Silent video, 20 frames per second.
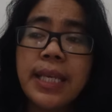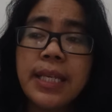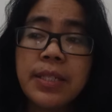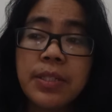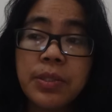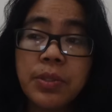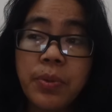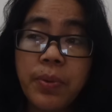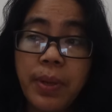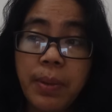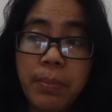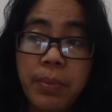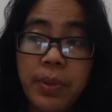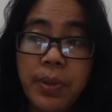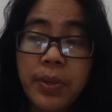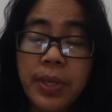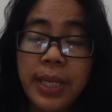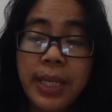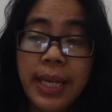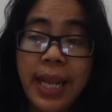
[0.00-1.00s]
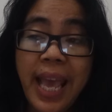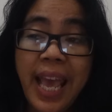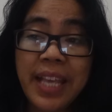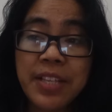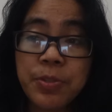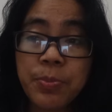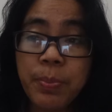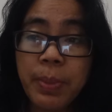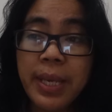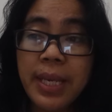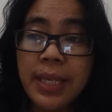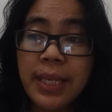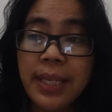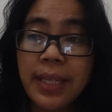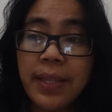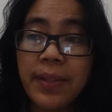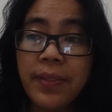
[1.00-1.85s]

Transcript: in grammar in aspect,